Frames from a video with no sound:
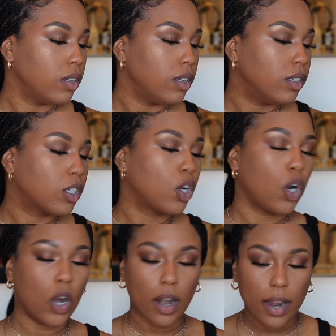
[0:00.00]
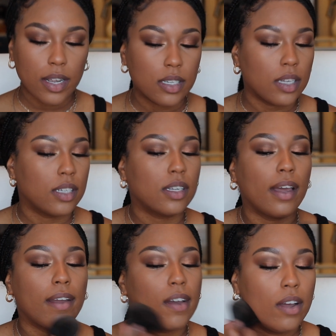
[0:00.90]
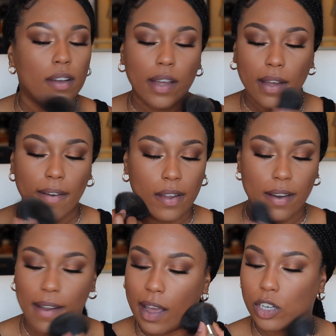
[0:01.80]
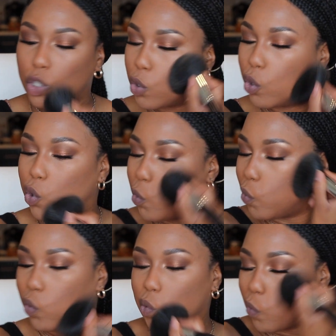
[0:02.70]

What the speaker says: It's crazy. It's like a natural